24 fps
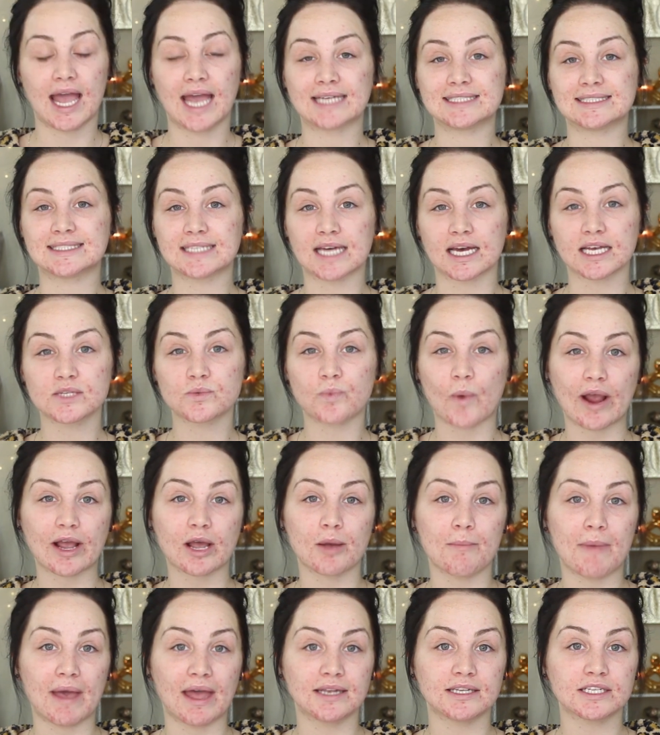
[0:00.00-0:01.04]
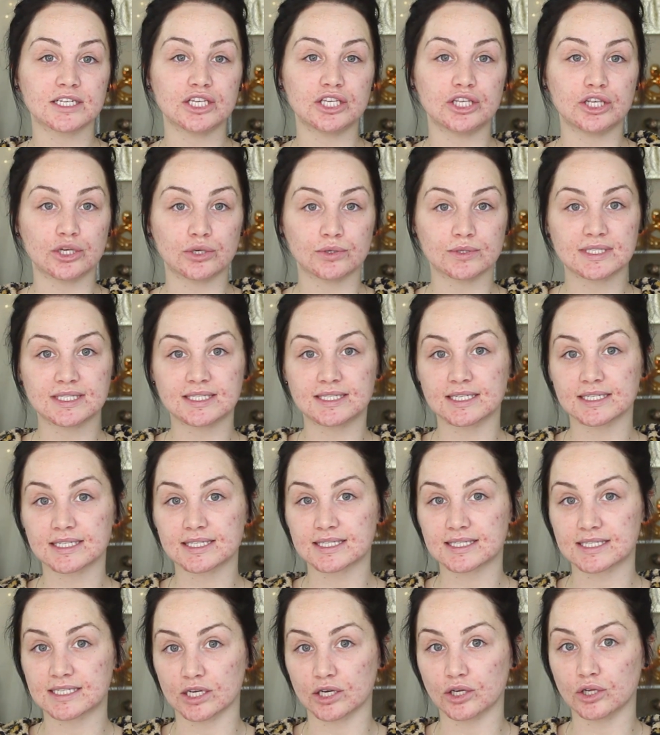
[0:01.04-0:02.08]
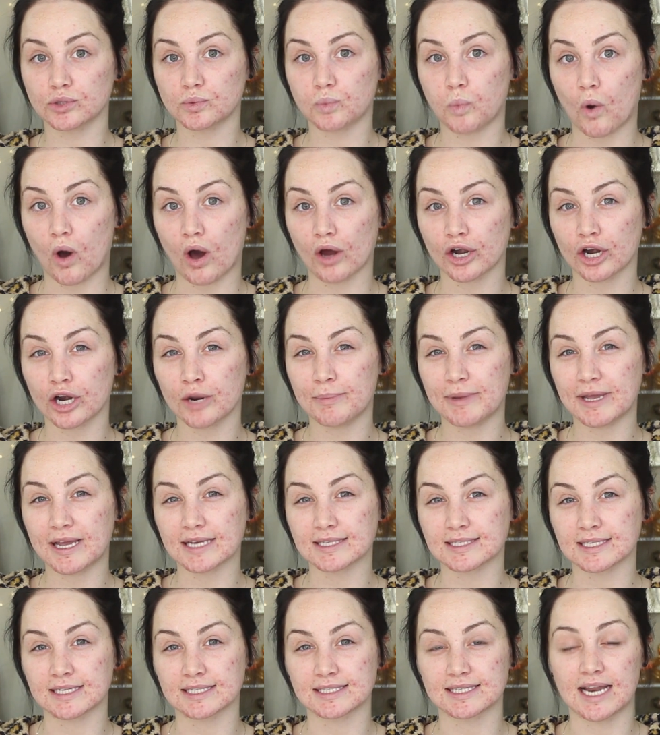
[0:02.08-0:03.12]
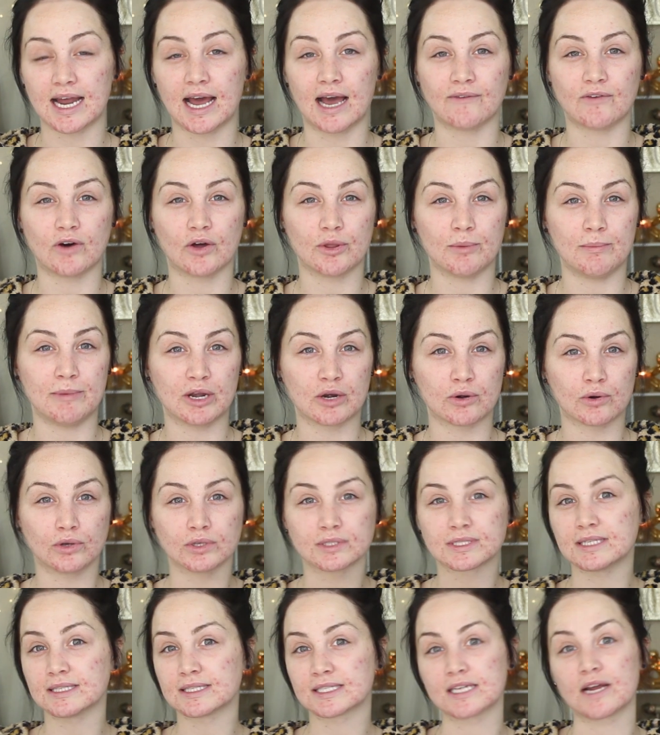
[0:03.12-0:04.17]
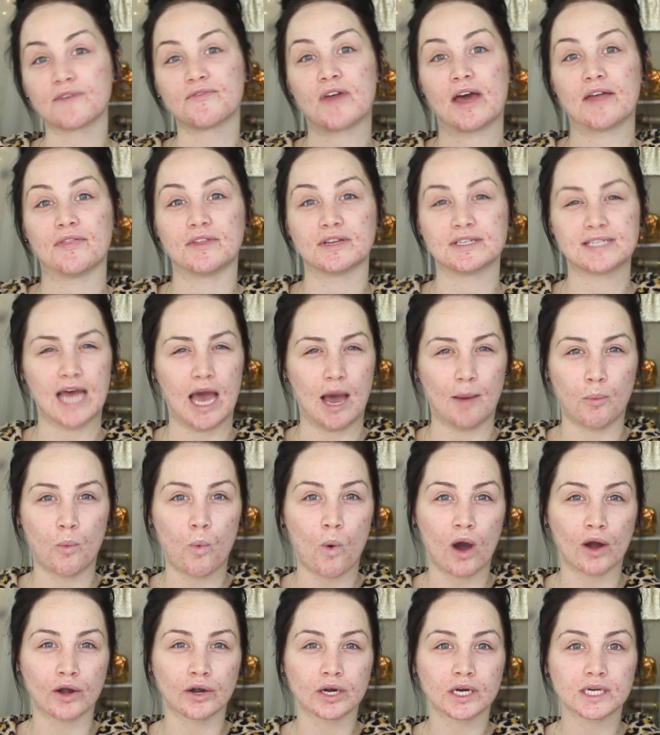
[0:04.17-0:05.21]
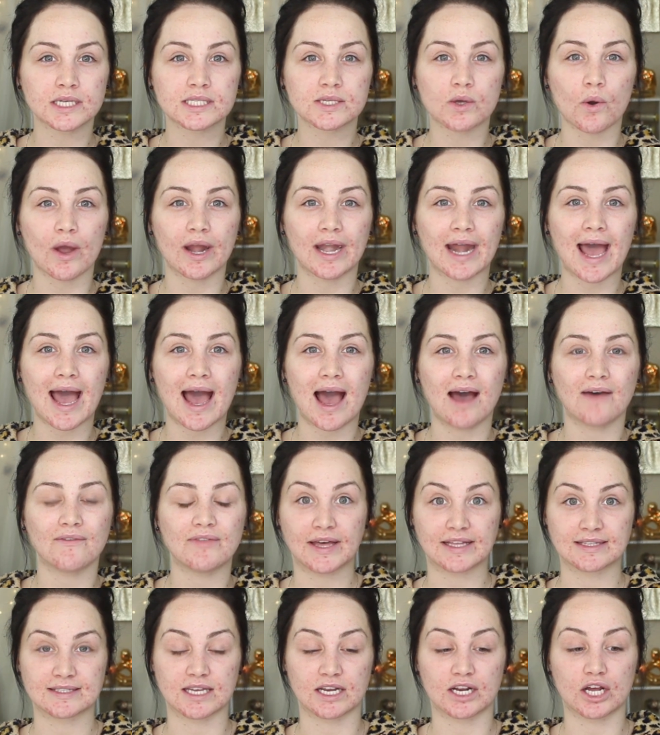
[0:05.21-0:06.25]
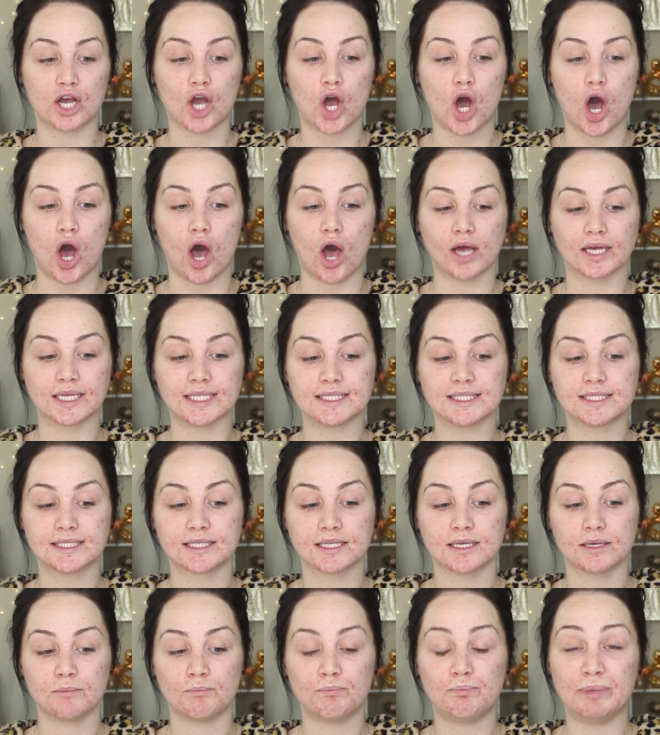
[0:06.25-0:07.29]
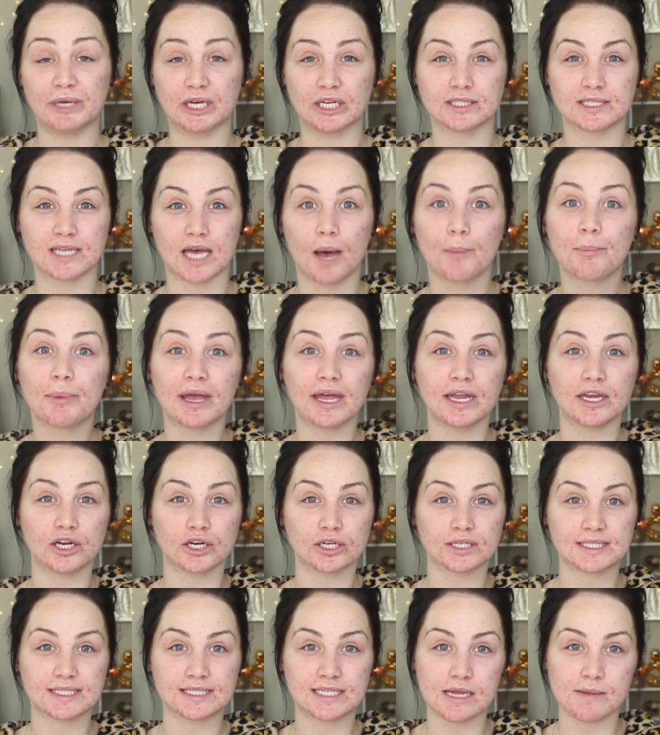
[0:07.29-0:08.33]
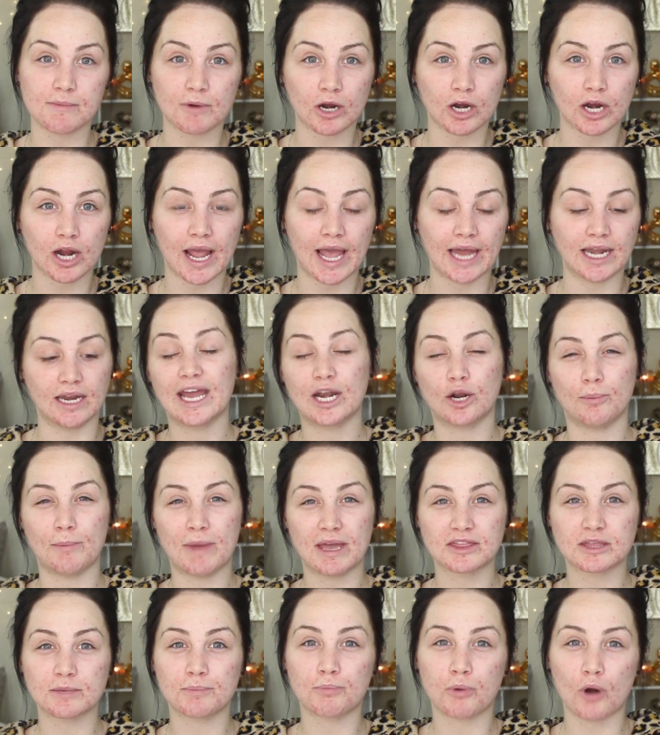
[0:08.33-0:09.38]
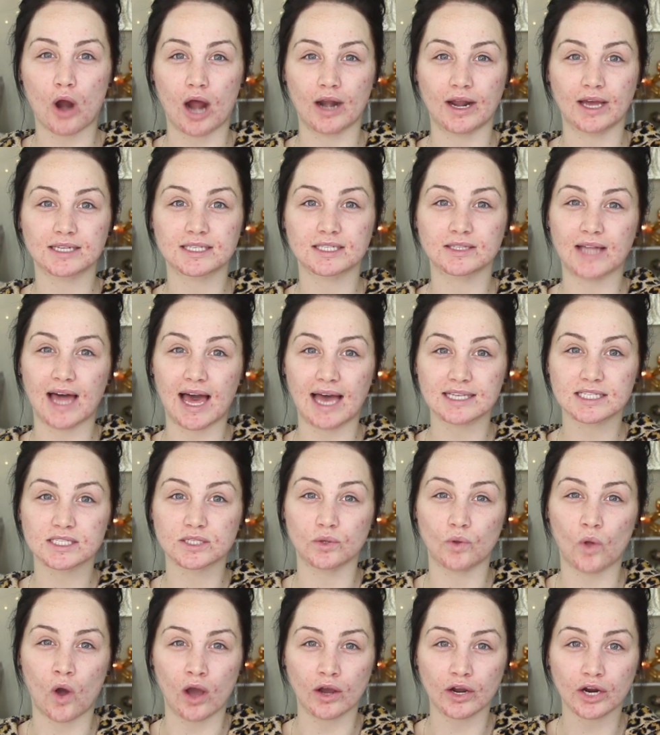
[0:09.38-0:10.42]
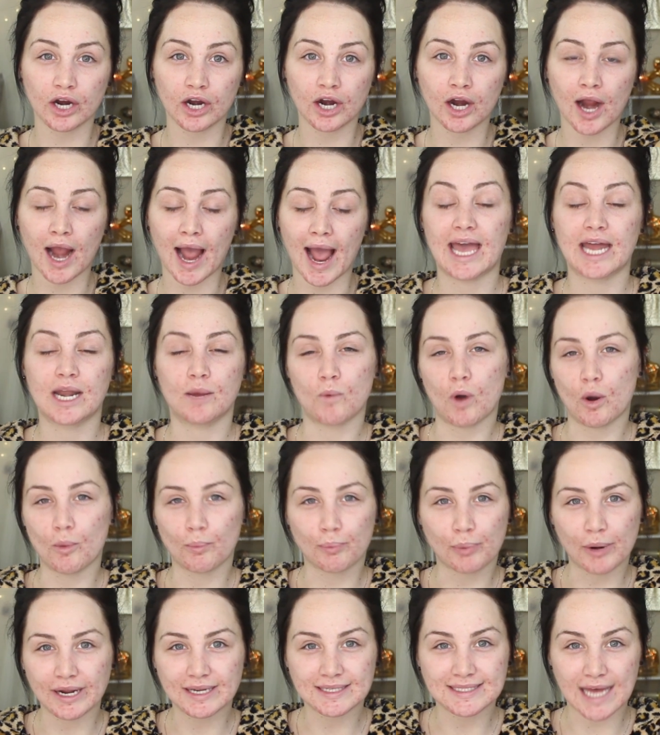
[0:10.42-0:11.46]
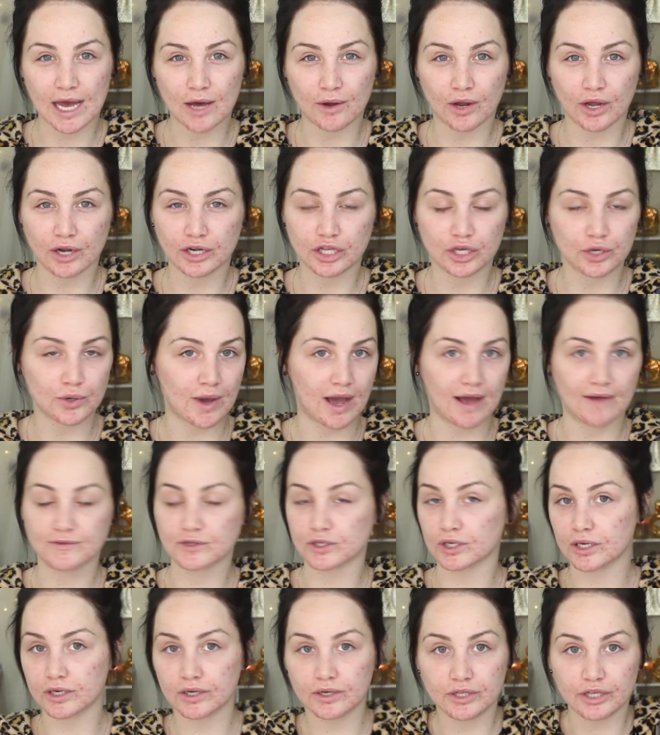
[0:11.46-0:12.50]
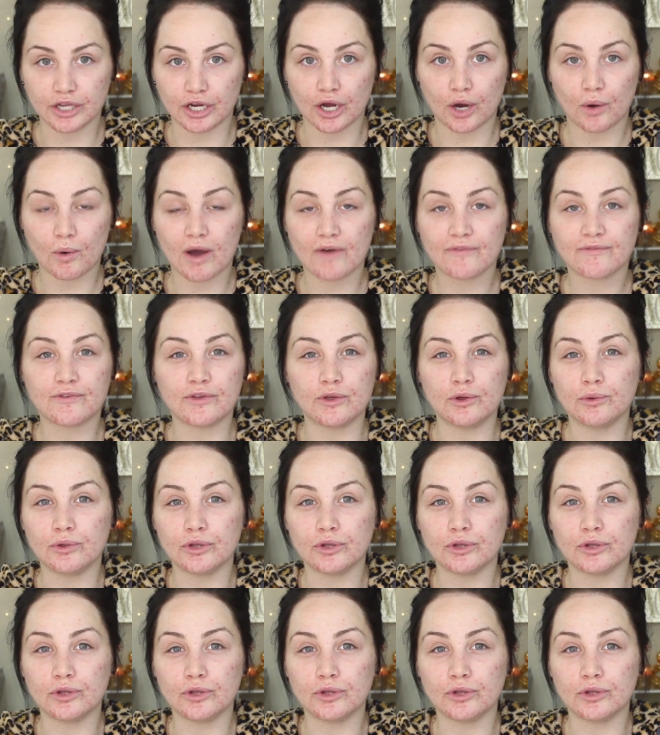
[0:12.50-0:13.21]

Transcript: It does recommend to use distilled water because it doesn't have all the minerals and stuff that the tap water is going to have. That's gonna cause buildup in your steamer, and it'll make the product last longer, and it won't break down on you after, you know, a few